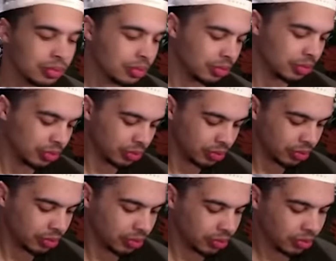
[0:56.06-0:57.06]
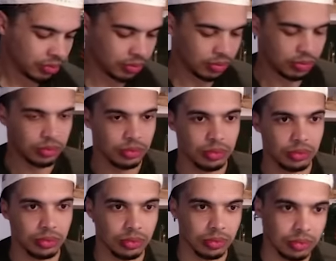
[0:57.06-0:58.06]

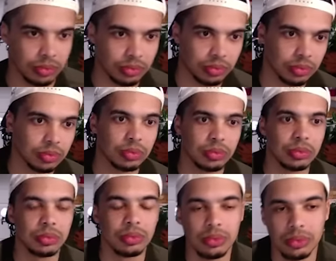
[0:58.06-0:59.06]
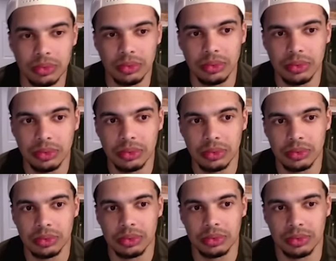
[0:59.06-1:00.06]

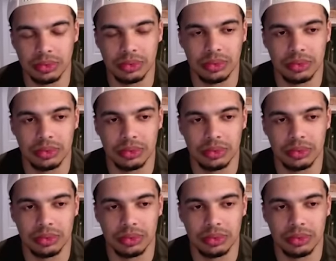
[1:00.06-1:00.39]
(silent)